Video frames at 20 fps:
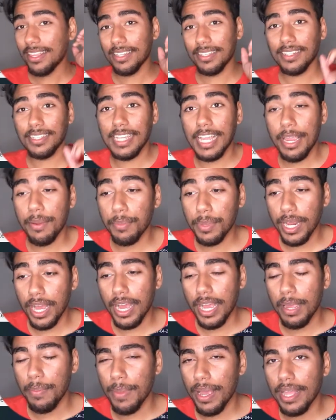the same
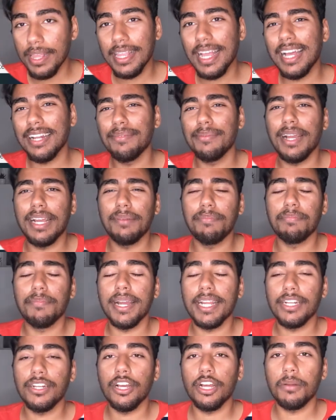time, and that
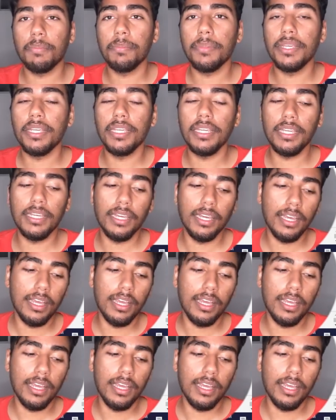might not be